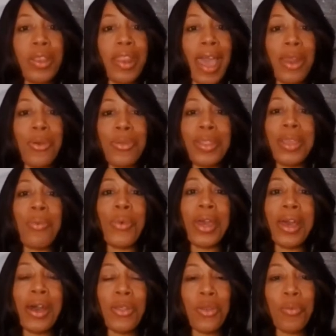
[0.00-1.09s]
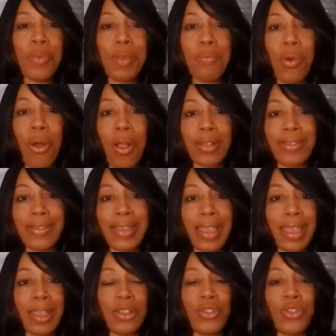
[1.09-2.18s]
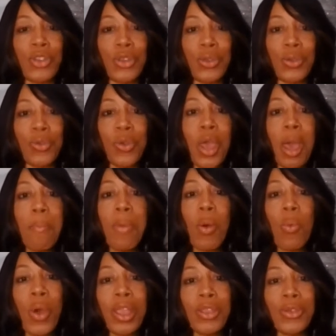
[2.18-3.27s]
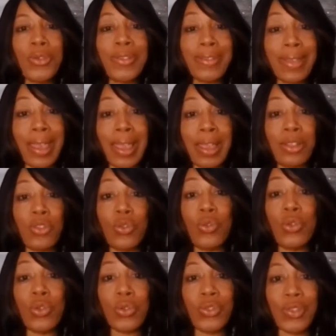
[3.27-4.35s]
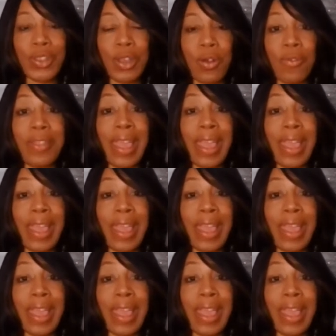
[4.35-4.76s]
Not only what other people are saying to you, but what you're saying to yourself.